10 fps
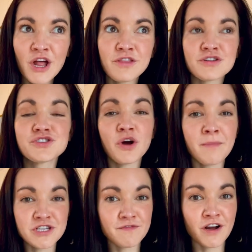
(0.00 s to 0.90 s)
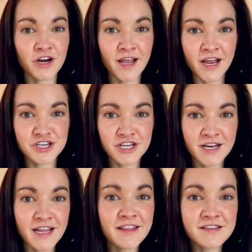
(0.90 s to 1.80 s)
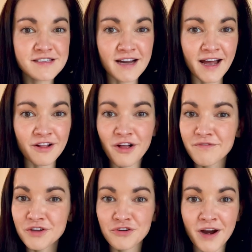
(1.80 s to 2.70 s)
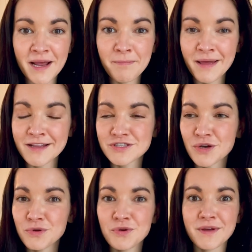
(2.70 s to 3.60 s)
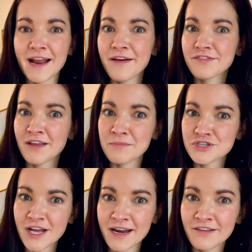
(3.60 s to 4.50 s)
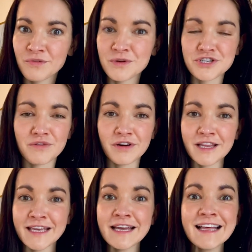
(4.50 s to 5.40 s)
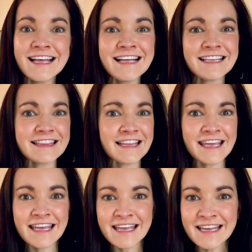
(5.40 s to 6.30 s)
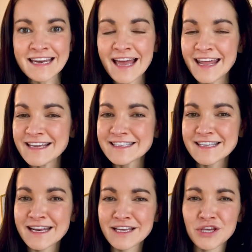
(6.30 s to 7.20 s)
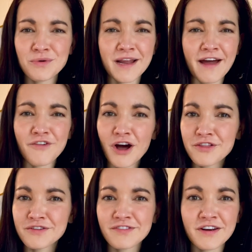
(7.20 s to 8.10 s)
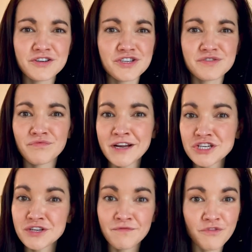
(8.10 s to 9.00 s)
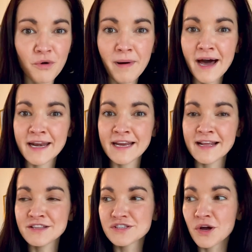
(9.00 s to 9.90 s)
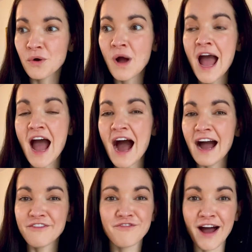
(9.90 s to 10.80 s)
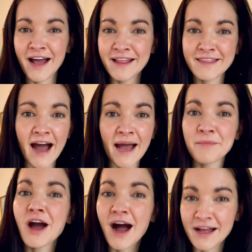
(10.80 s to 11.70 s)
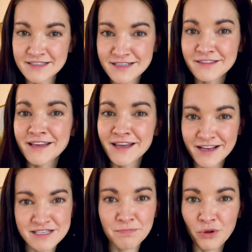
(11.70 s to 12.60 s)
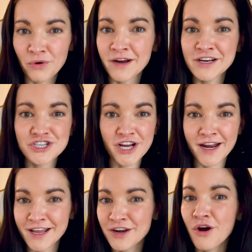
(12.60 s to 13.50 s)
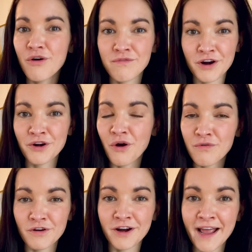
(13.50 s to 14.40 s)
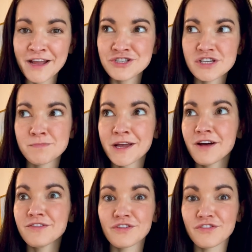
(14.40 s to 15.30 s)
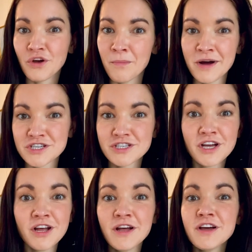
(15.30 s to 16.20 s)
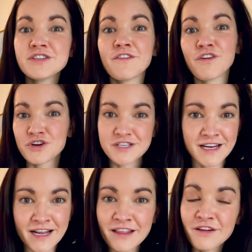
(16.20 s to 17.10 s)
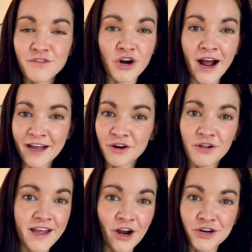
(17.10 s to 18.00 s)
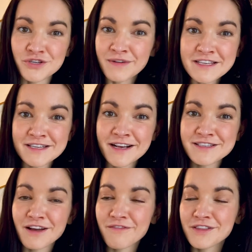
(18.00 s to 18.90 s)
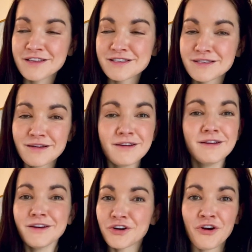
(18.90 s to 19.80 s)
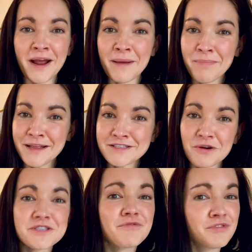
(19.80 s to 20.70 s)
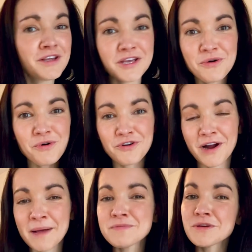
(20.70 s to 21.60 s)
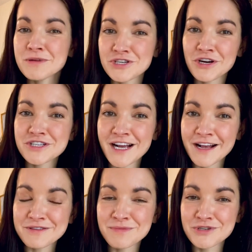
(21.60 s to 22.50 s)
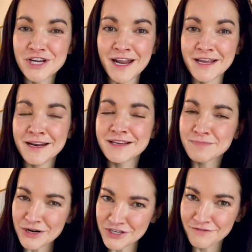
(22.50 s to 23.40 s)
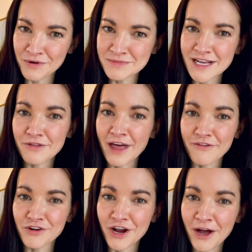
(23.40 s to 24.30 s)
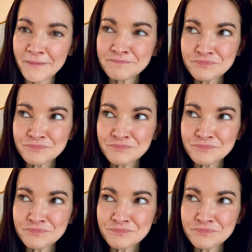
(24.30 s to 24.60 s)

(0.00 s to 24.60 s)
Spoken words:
there's so much variation in the style of the grape, and so you can have some Chenins which are really lean and acidic, and you can have others that are just rich and full-bodied. And so I find that I'm constantly exploring Chenin over and over again just because there's so much diversity in the varietal characteristics of this grape. And so it's a really cool grape, so be sure to check out some Chenin, especially from South Africa.